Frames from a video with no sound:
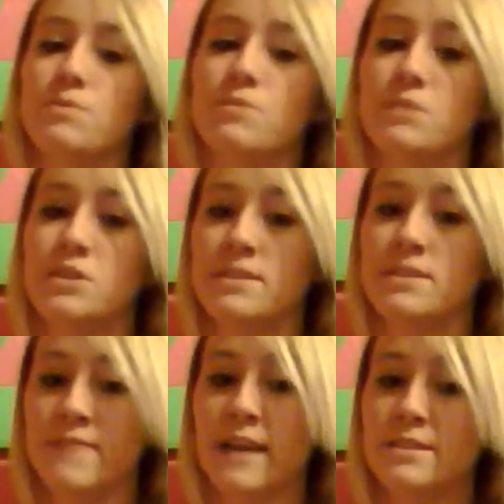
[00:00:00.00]
will be your
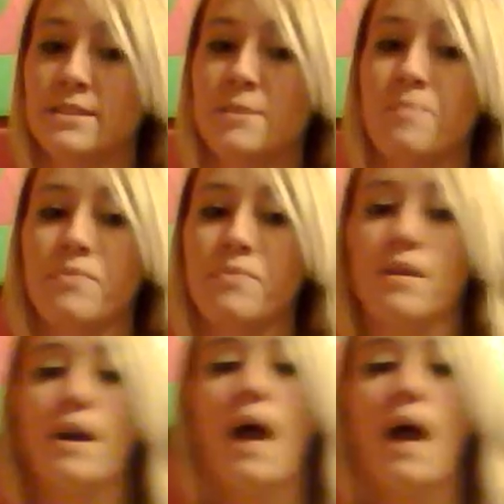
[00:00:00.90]
divisor.
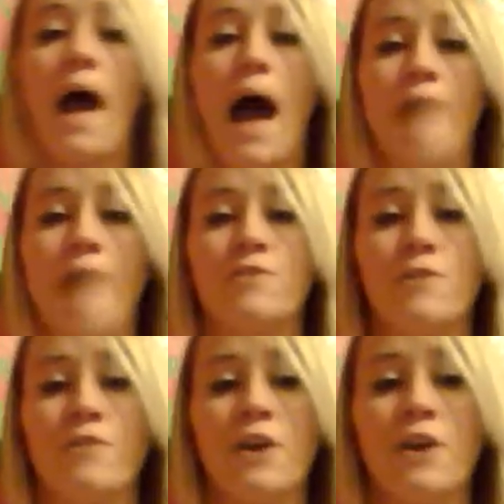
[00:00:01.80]
After you
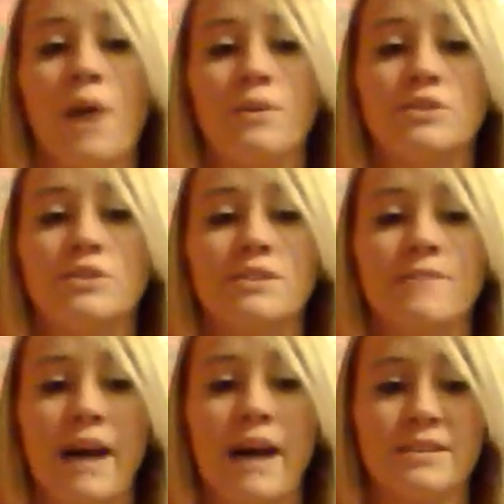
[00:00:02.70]
figure out what your
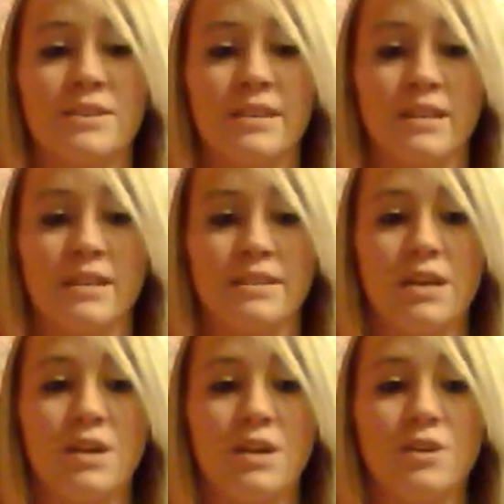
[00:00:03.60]
divisor is,
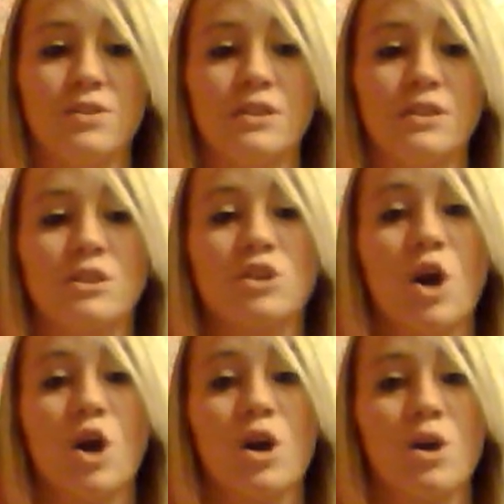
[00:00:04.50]
you need to
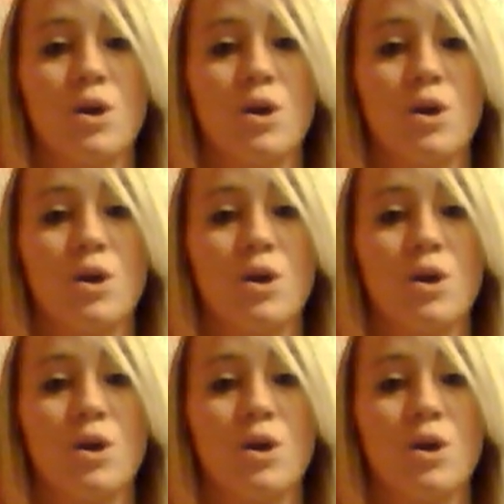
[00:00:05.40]
start